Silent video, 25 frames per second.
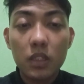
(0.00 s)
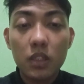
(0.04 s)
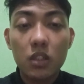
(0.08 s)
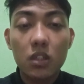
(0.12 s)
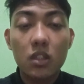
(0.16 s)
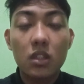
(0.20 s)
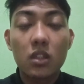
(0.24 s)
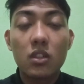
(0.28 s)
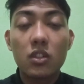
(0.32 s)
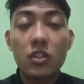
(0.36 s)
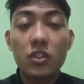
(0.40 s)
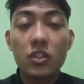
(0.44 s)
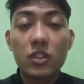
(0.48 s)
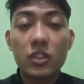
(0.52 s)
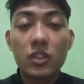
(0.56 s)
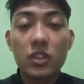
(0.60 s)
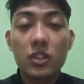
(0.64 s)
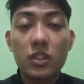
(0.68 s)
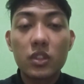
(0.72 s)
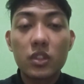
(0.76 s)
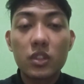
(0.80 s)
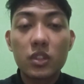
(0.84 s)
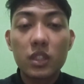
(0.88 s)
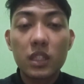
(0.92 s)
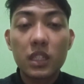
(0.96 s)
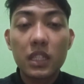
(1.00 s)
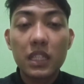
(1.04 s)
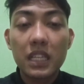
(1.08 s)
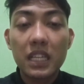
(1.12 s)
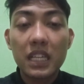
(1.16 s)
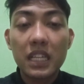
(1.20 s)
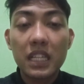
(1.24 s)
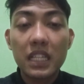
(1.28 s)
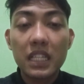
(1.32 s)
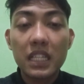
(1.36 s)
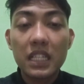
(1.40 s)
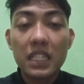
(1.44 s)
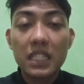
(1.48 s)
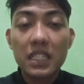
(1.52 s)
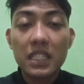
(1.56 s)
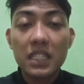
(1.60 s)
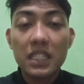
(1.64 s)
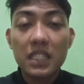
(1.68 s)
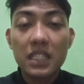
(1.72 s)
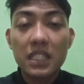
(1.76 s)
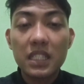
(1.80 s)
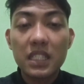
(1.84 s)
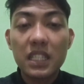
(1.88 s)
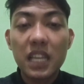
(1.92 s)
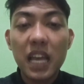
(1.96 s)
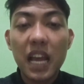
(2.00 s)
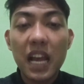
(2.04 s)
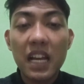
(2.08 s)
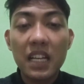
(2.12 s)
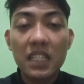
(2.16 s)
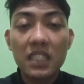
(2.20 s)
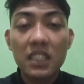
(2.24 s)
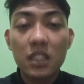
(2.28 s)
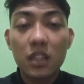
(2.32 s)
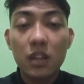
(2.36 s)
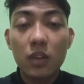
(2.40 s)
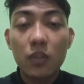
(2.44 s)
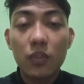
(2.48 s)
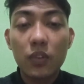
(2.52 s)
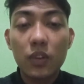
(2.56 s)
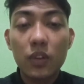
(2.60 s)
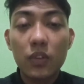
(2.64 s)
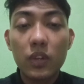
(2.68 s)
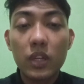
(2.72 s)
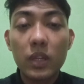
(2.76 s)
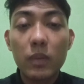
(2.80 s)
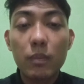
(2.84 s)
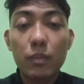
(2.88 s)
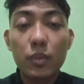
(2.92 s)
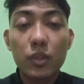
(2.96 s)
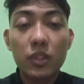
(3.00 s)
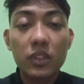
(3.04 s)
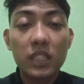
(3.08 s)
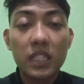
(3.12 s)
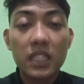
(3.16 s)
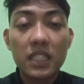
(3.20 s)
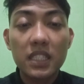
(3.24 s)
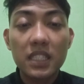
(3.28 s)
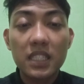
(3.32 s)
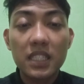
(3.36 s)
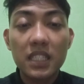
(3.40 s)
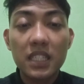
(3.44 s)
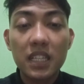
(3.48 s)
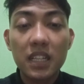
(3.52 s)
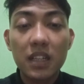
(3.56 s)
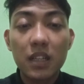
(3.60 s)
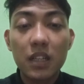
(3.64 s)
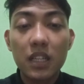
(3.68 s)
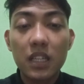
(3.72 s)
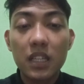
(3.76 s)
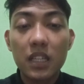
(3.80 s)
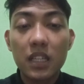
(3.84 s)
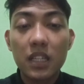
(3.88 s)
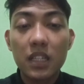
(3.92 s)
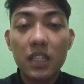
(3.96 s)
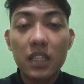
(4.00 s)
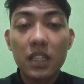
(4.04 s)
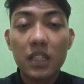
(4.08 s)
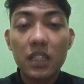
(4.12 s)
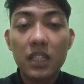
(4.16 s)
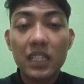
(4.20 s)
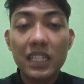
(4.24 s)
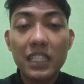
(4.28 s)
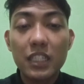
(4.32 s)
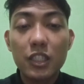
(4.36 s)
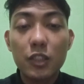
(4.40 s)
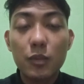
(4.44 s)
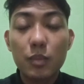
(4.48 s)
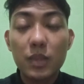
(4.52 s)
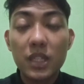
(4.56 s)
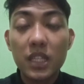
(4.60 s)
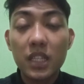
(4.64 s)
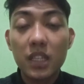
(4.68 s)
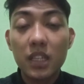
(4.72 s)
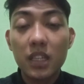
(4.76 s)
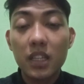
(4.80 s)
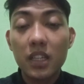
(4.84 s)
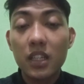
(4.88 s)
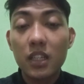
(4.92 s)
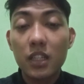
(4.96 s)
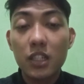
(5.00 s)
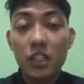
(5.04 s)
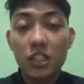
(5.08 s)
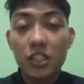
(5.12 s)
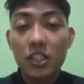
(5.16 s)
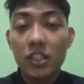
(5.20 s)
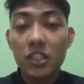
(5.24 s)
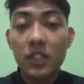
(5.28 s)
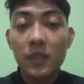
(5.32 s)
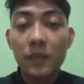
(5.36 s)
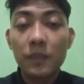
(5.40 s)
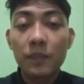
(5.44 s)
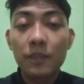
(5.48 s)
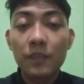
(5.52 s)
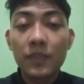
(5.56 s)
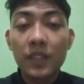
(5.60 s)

because this as a very important skill in speaking English,